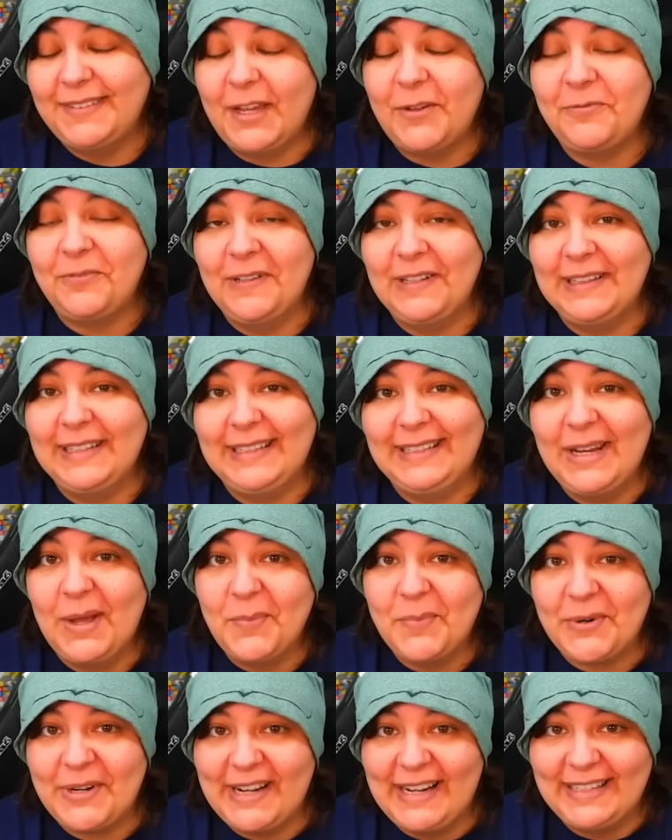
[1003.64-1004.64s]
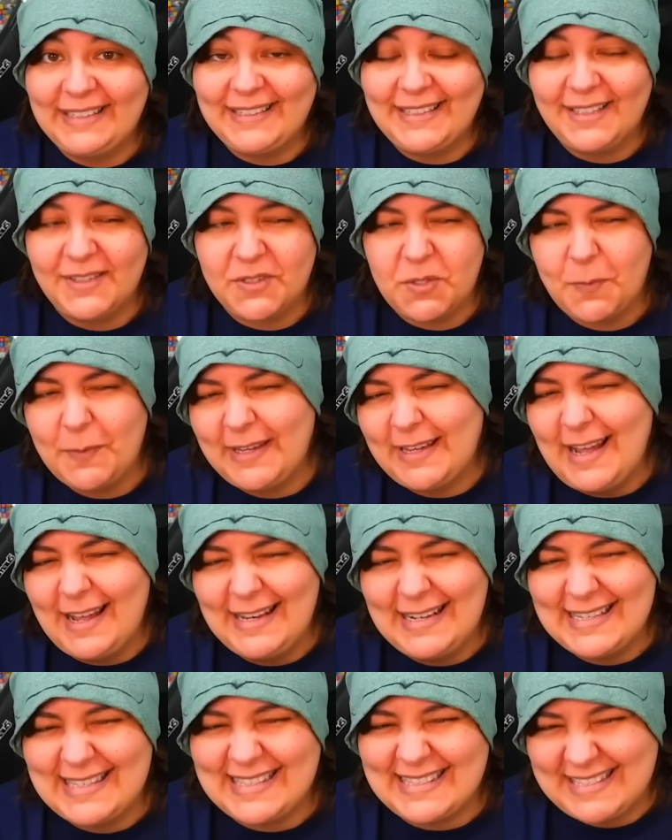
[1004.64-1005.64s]
definitely number 18. So we
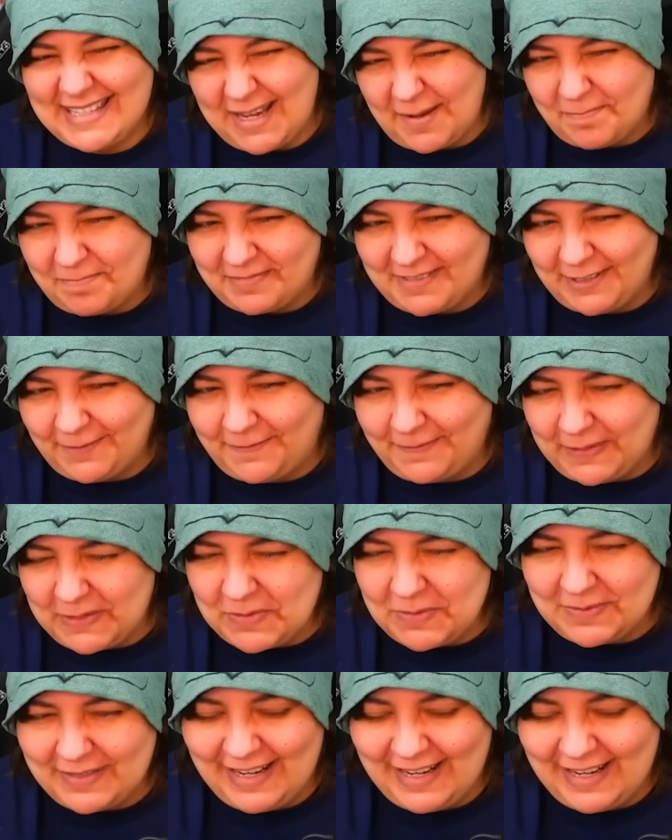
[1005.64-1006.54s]
kind of skipped a few